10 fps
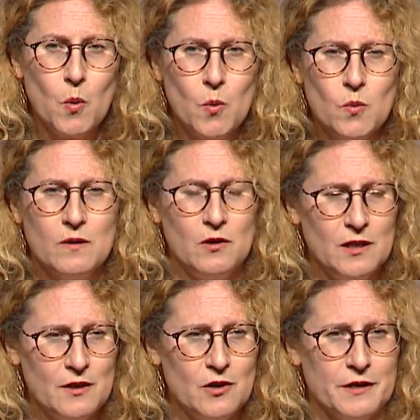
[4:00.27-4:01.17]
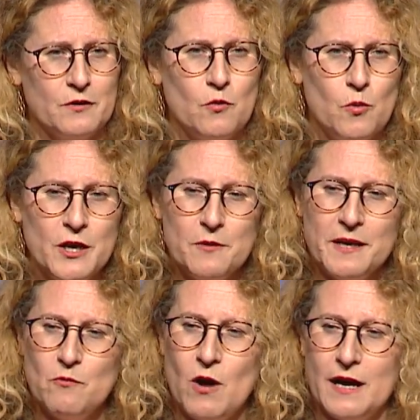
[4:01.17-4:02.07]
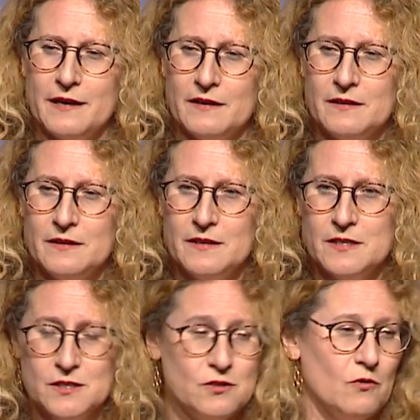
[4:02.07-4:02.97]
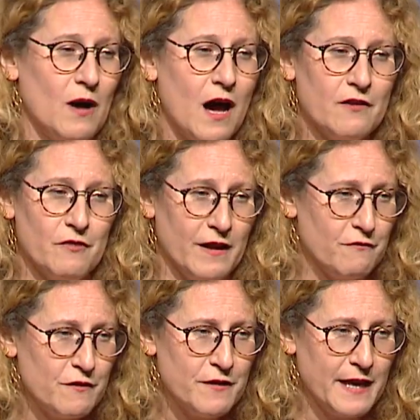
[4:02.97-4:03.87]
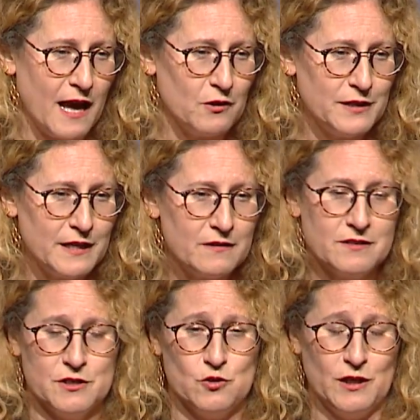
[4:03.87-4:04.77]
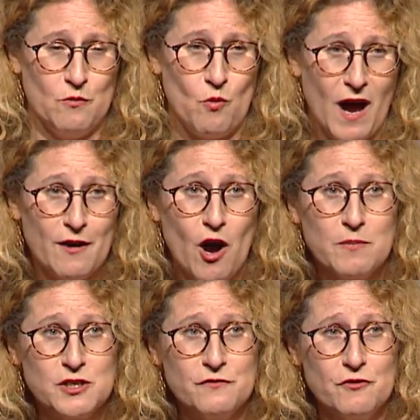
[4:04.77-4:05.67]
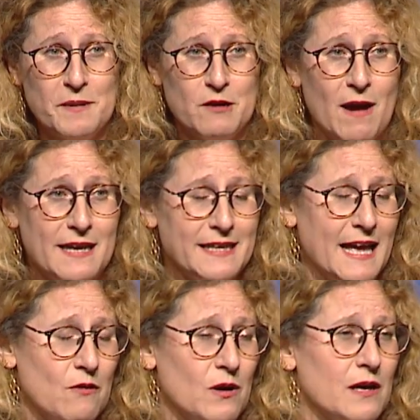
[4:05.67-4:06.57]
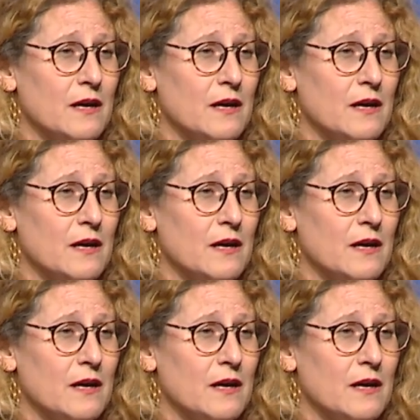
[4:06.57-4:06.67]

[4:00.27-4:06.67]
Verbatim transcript: whoo, hold on. What do you mean one? So out of everything out there, there's only one option for me right now?